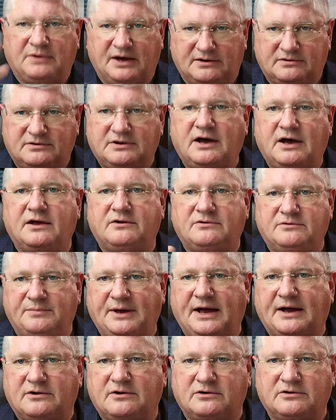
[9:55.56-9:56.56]
mitochondria
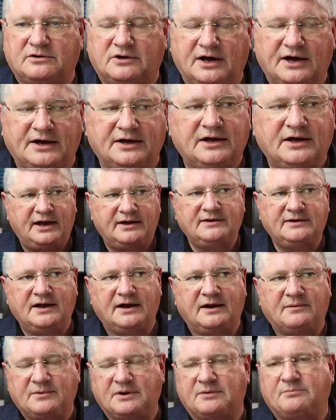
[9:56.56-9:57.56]
back online, and
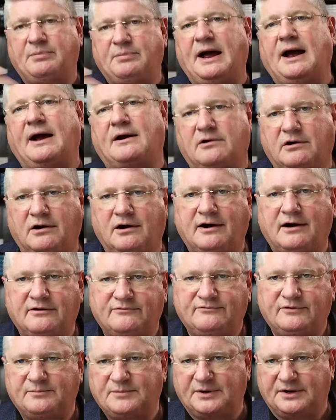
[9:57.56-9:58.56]
then I'm going to back
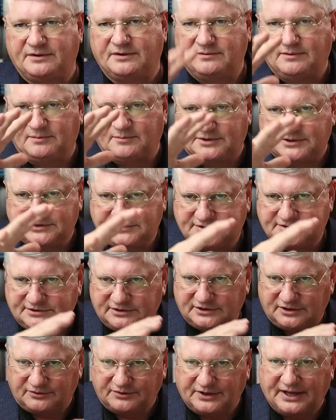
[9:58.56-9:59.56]
off. I'm going to I'm going to
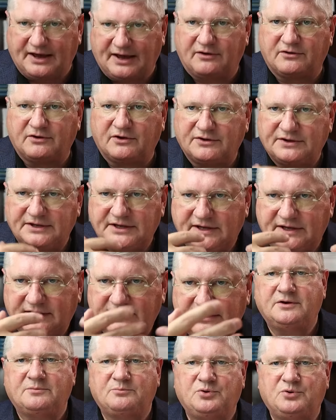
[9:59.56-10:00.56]
slow down on the
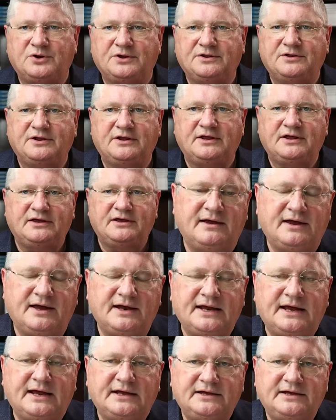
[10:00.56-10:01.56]
you know putting the
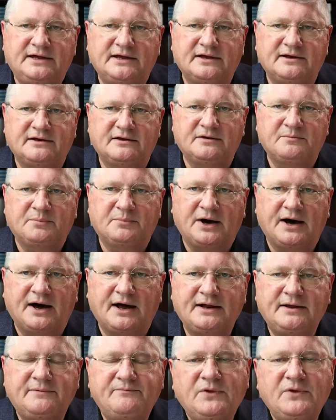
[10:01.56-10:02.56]
NAD into the
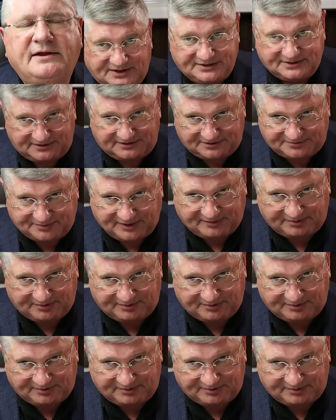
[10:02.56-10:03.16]
body. Breath. So there's